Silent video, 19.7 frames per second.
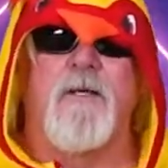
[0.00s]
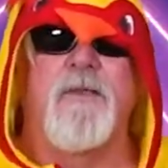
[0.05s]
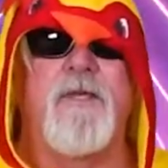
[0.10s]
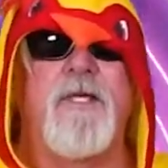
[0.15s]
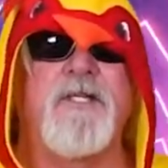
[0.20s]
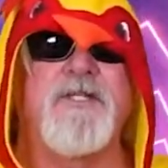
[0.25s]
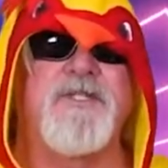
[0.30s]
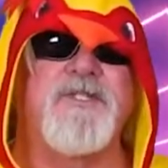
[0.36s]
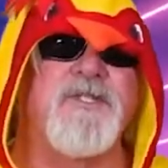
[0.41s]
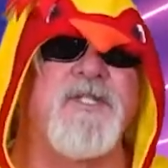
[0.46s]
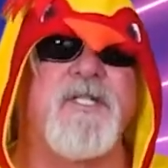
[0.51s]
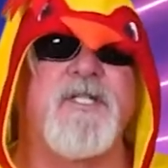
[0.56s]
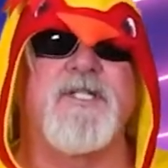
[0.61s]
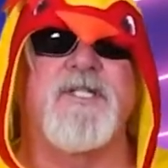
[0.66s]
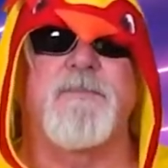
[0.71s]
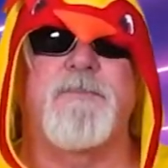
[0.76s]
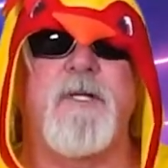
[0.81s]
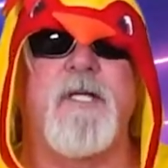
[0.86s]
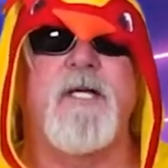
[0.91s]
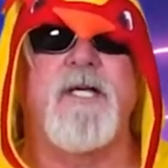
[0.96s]
This
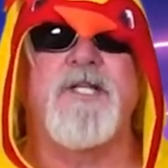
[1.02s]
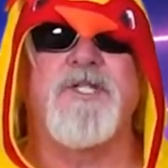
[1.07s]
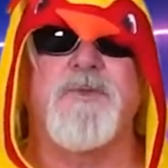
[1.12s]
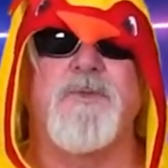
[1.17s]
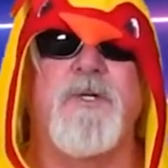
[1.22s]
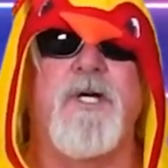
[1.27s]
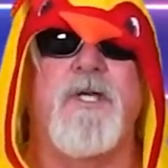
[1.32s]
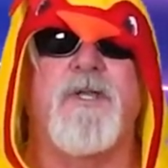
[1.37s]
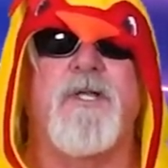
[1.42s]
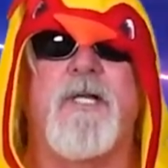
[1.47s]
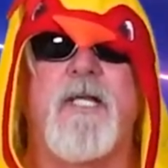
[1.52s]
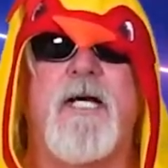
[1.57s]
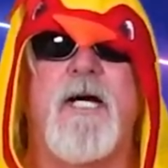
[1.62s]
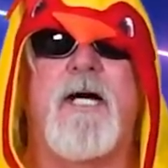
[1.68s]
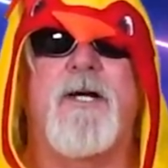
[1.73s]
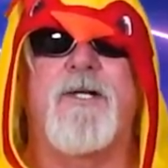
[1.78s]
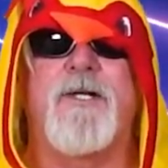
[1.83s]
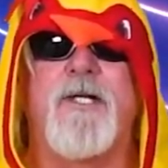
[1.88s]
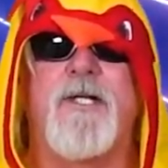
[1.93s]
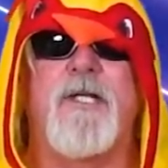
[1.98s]
is a place with a
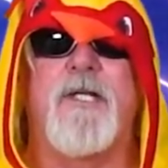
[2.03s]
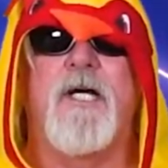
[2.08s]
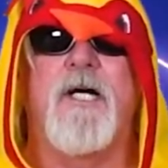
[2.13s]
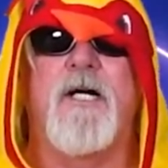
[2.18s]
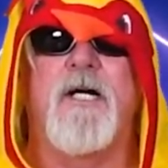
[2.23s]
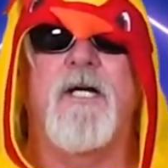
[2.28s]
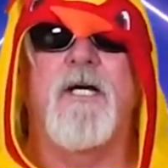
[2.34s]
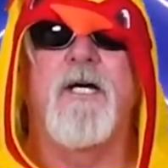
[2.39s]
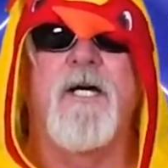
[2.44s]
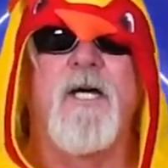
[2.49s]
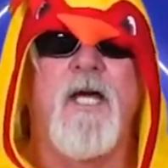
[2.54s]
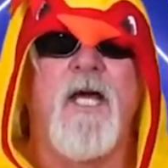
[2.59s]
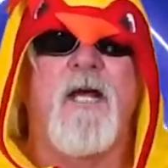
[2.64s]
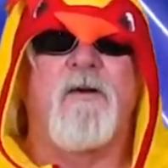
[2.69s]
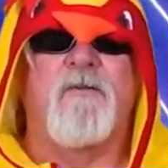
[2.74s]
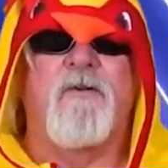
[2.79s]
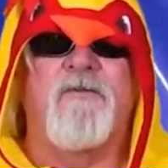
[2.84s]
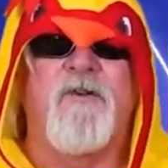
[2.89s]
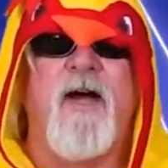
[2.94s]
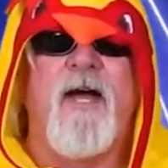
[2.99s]
lot of luck
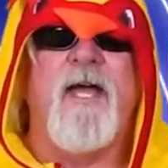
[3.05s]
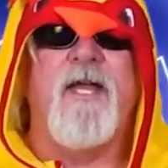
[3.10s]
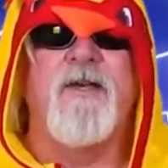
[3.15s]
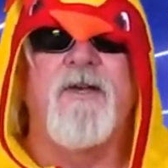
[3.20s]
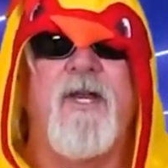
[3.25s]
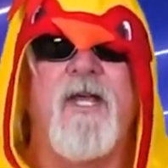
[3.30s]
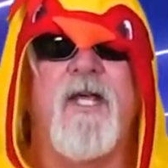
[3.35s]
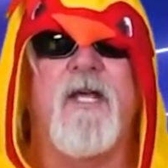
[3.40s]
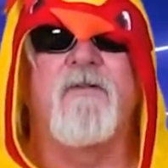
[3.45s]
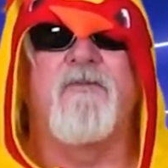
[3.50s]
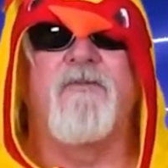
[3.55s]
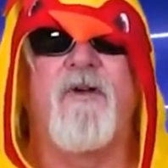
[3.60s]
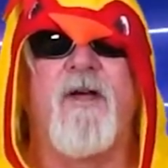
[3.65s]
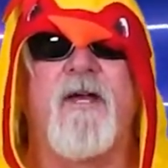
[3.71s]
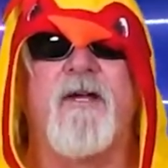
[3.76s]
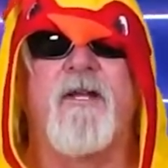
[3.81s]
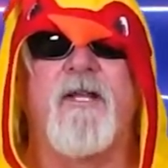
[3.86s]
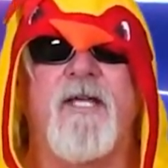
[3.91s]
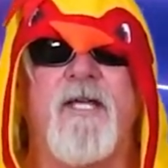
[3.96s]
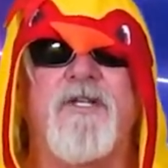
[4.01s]
for finding
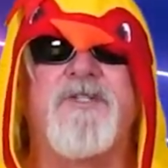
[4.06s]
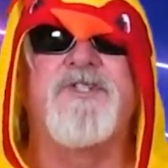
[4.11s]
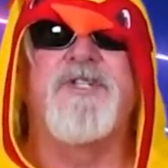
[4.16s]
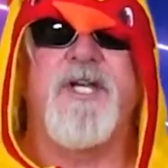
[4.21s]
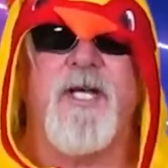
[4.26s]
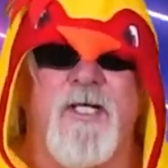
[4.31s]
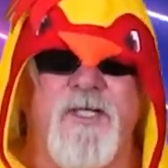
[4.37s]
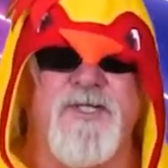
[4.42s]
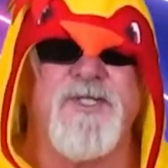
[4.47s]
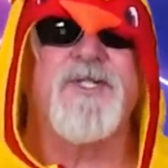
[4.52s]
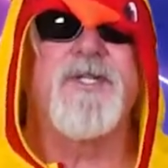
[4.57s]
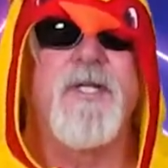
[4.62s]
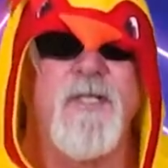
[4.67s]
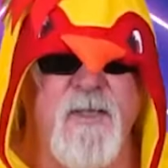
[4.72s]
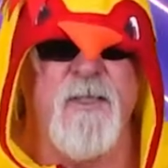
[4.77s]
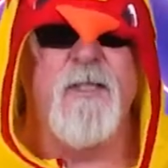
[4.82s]
friendly chicks.